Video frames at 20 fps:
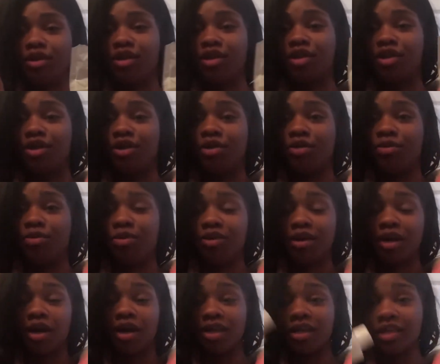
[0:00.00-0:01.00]
So you put
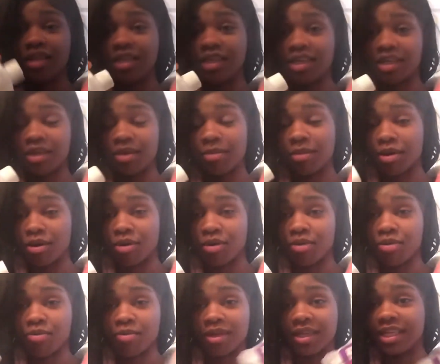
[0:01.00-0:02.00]
all these in a bowl,
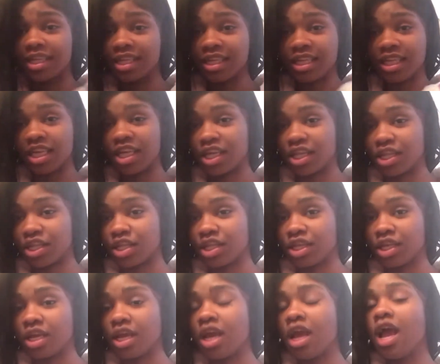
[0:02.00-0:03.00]
mix it together,
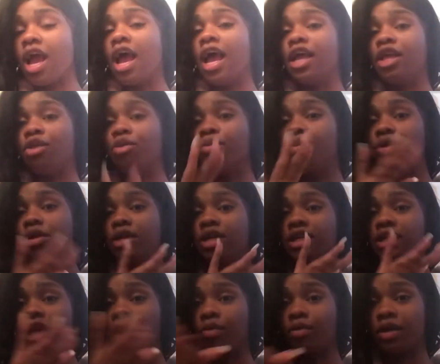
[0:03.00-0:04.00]
and you put it
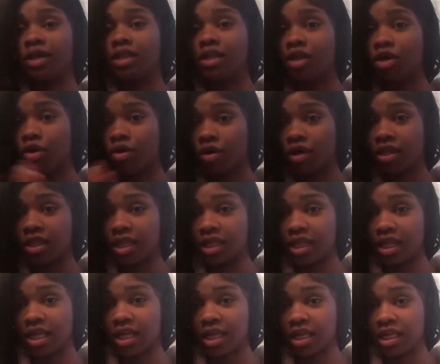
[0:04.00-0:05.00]
directly on the
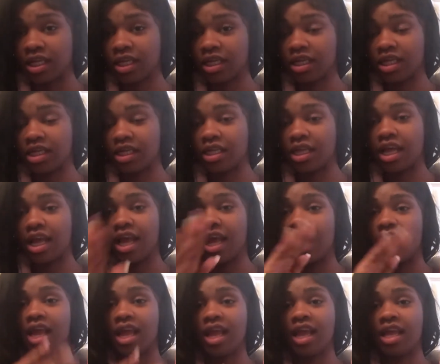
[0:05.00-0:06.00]
lace
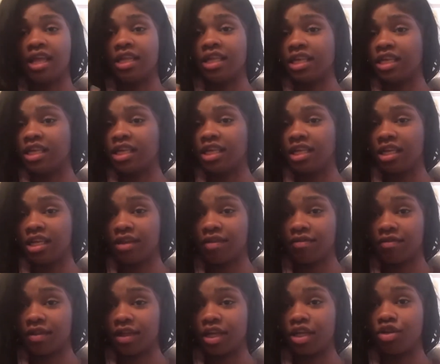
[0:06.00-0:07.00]
and let it sit for
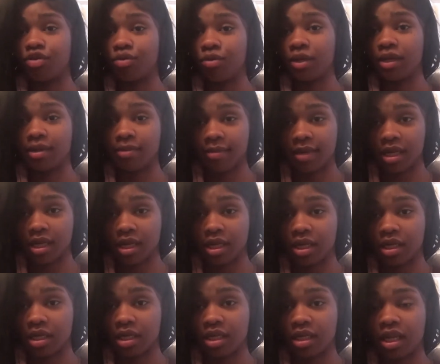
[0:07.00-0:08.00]
like 20
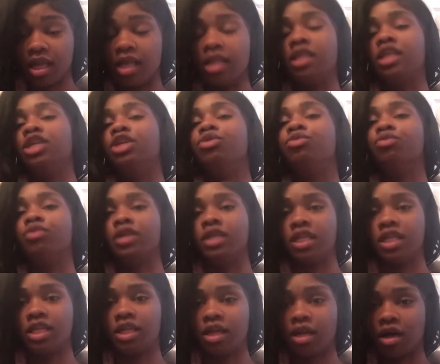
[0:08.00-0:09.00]
minutes, and then you rinse
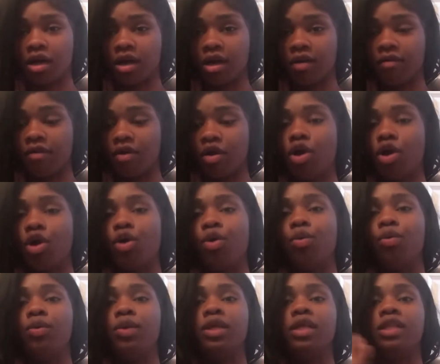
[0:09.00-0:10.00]
it off
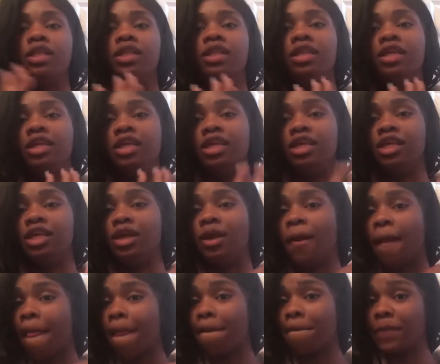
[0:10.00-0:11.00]
with the
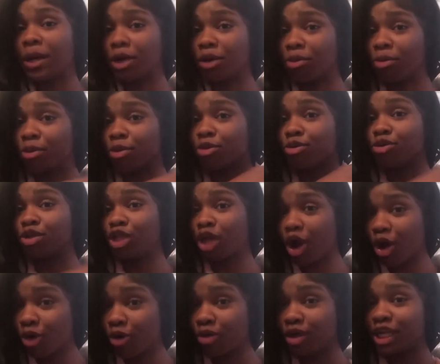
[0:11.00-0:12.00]
purple
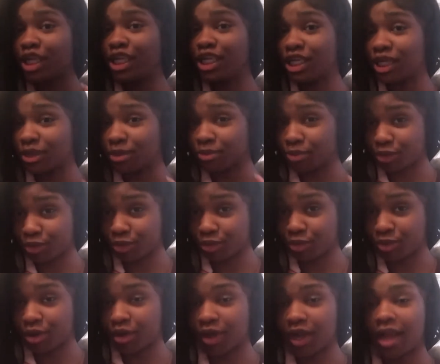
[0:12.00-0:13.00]
toning shampoo.
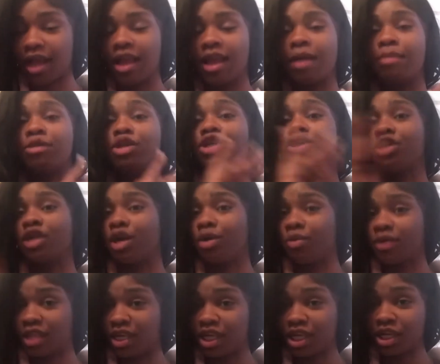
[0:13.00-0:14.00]
Okay, I'm gonna show y'all what
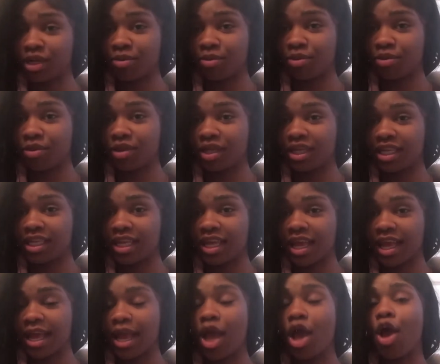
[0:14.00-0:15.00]
that shampoo looks
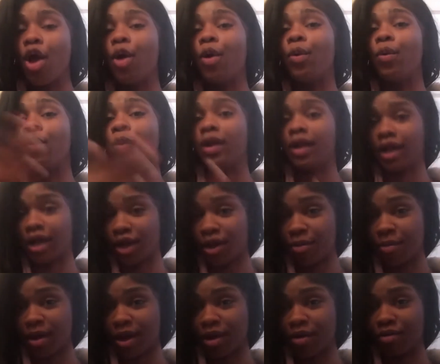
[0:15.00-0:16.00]
like when I come
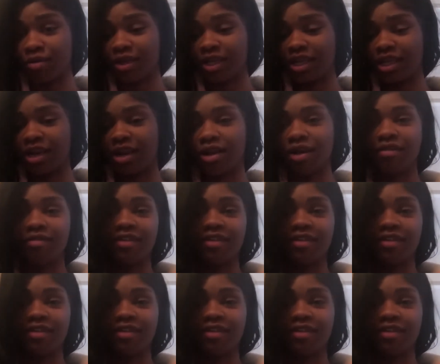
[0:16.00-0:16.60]
back and rinse it off.